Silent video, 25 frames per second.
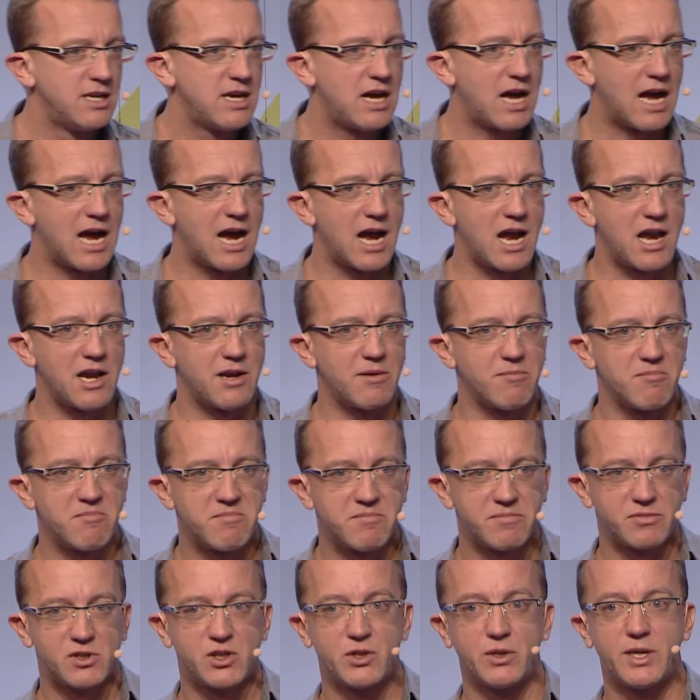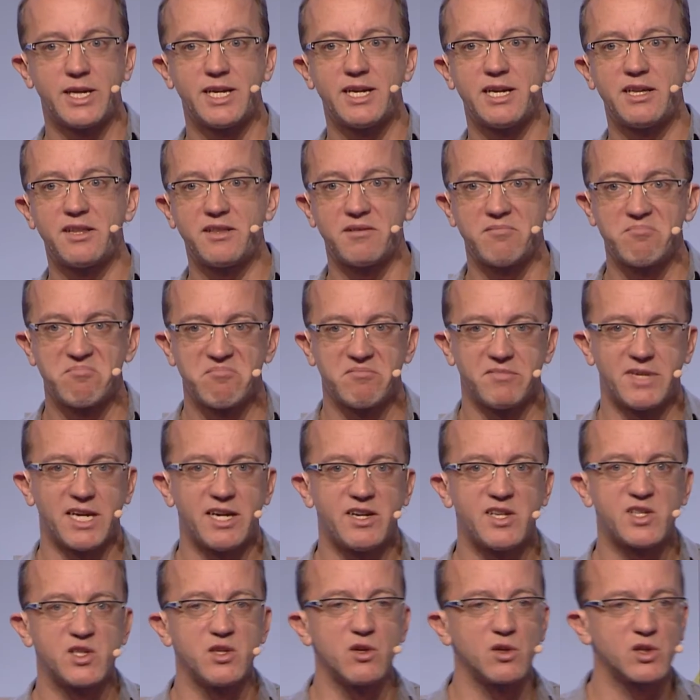And today, there
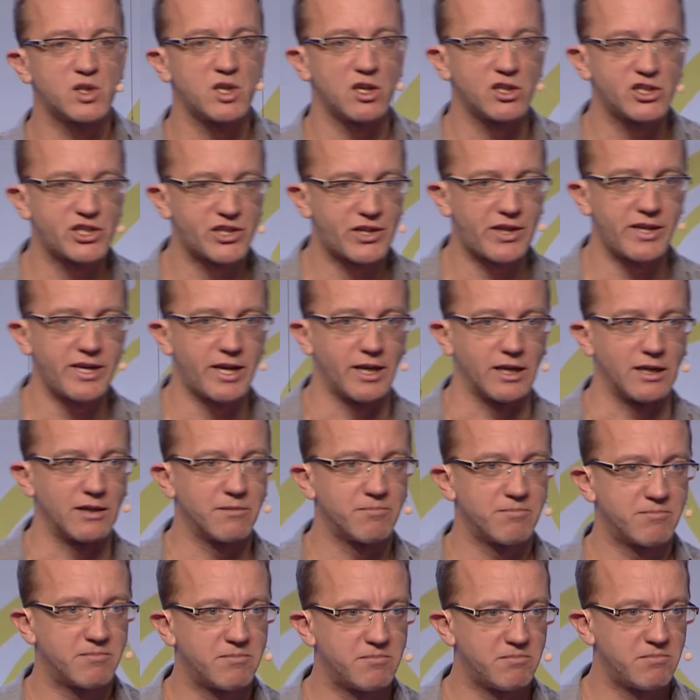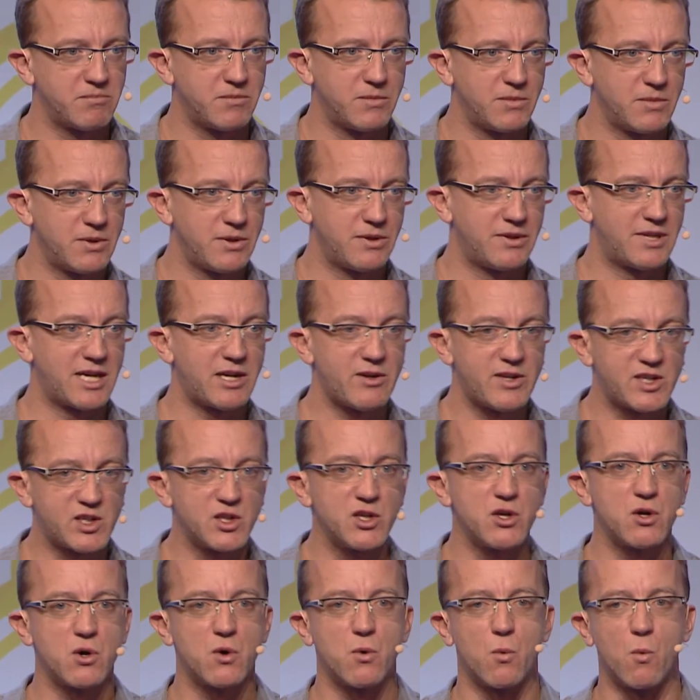is no such thing. There is
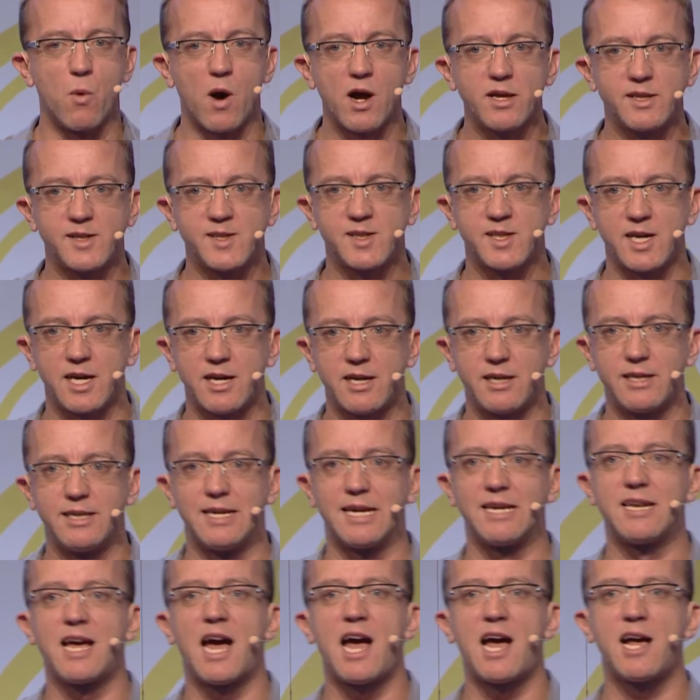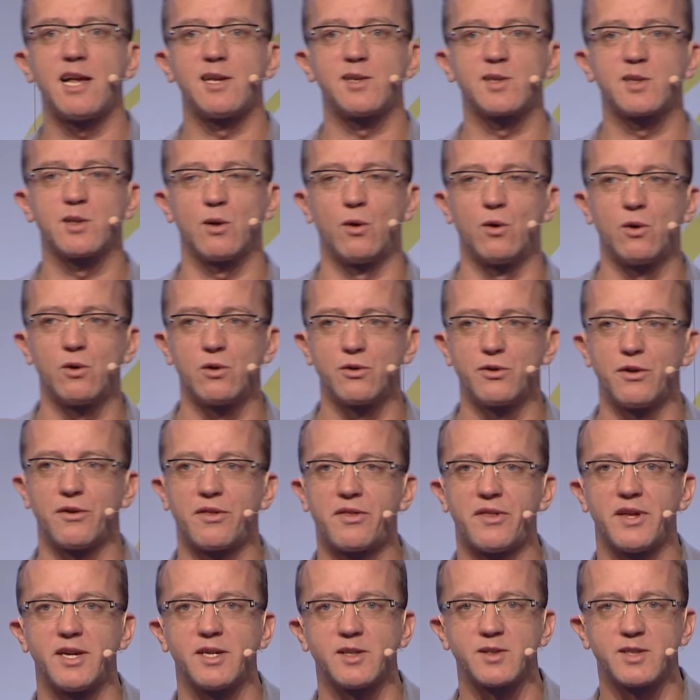no one site that has all the
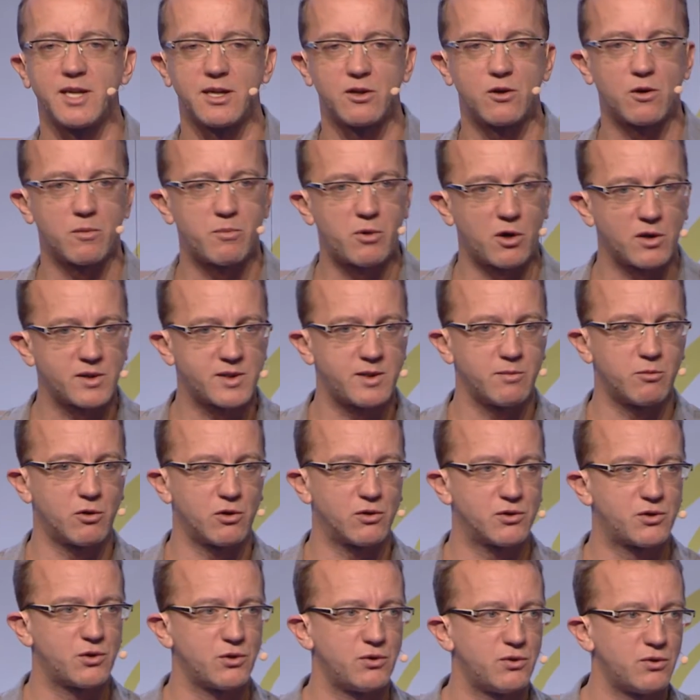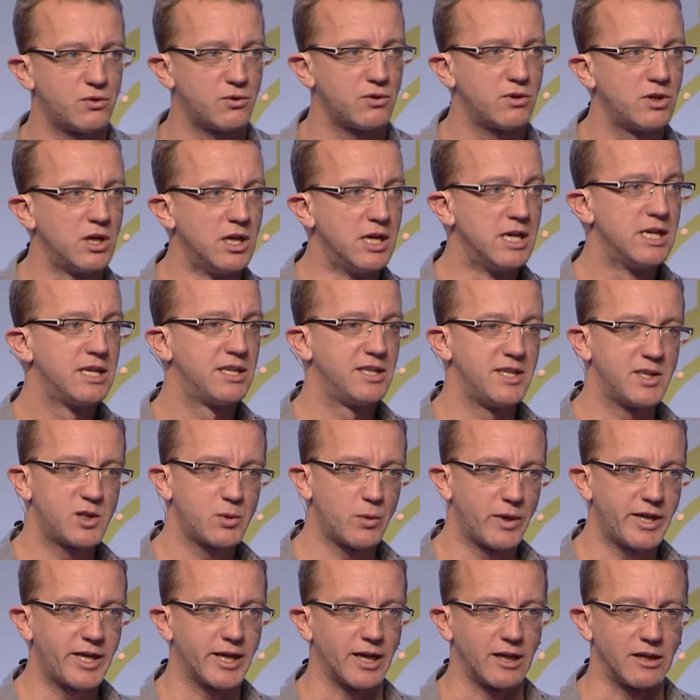things that are possible to do this
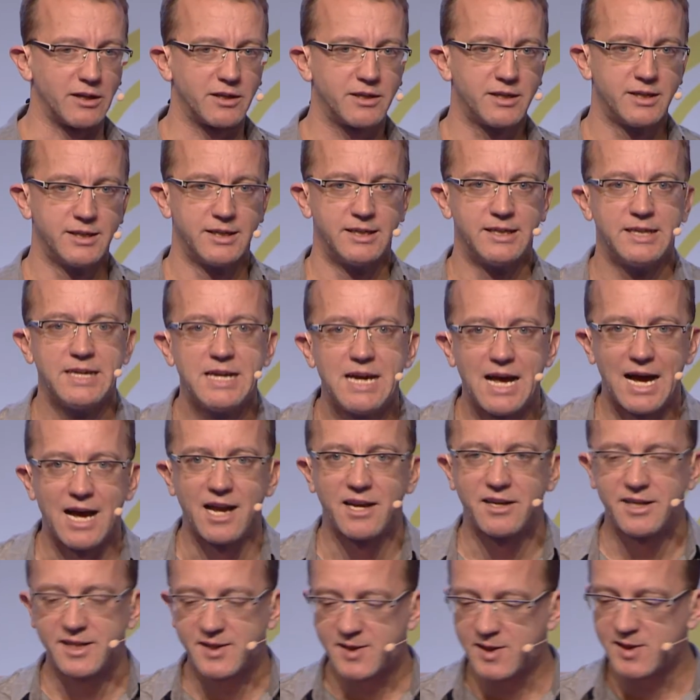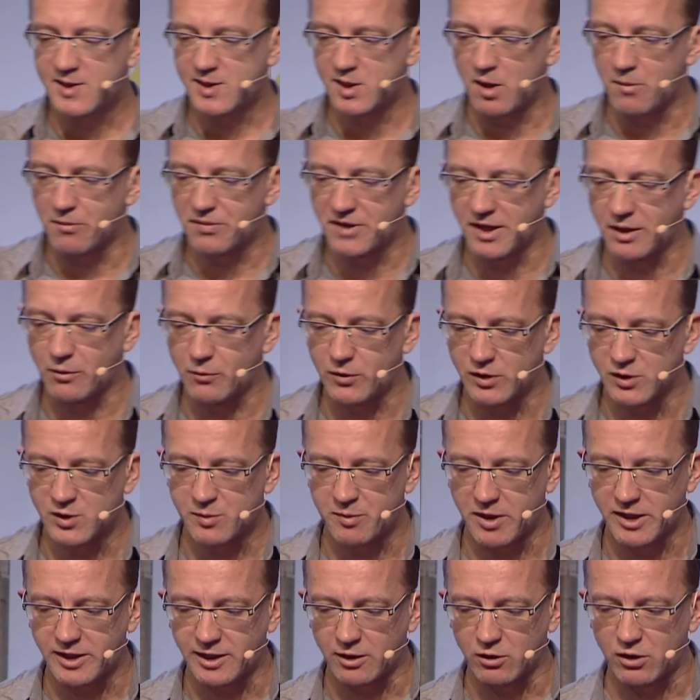weekend. And this is something we're
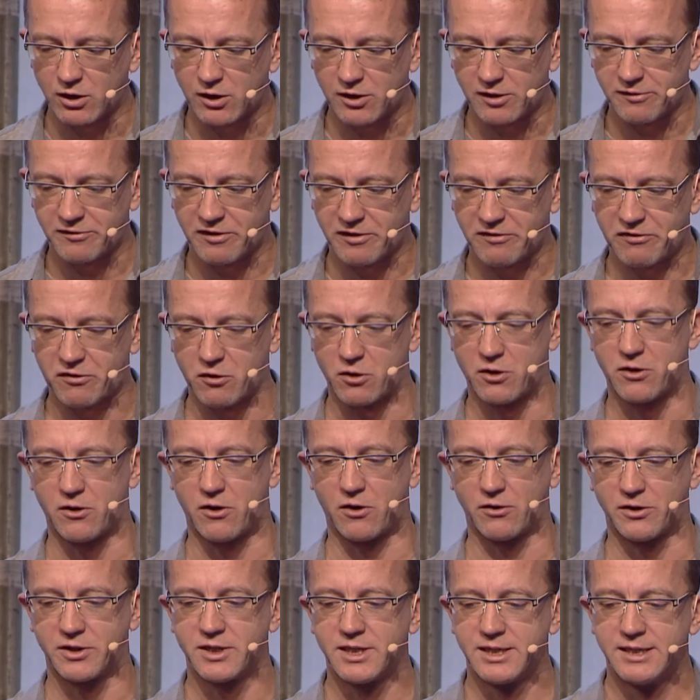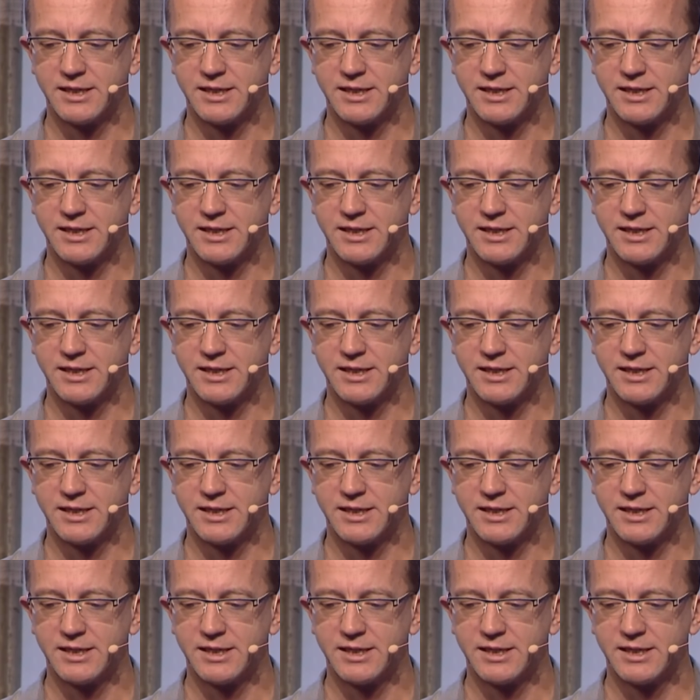spending a lot of effort on.